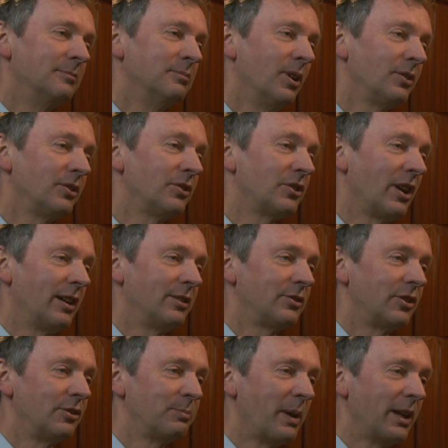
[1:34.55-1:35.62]
modern
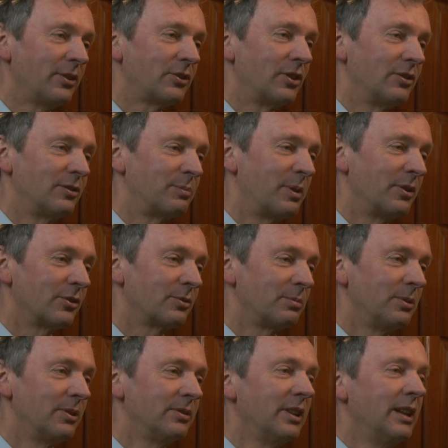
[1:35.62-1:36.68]
science is based on the
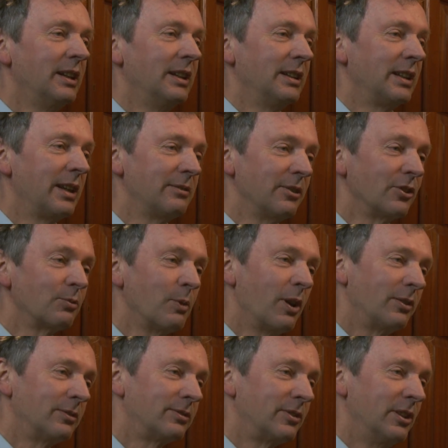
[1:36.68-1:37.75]
principle of give us
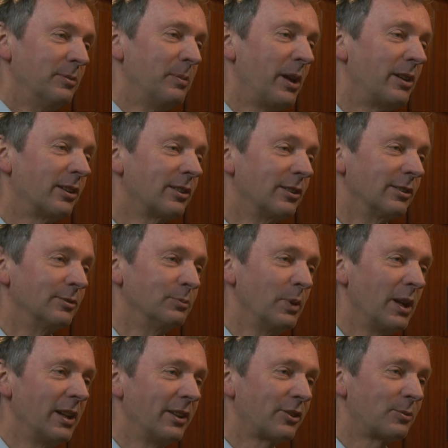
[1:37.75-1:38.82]
one free miracle and
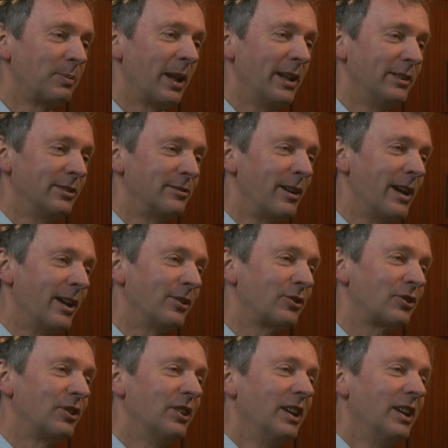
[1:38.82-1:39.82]
we'll explain the rest.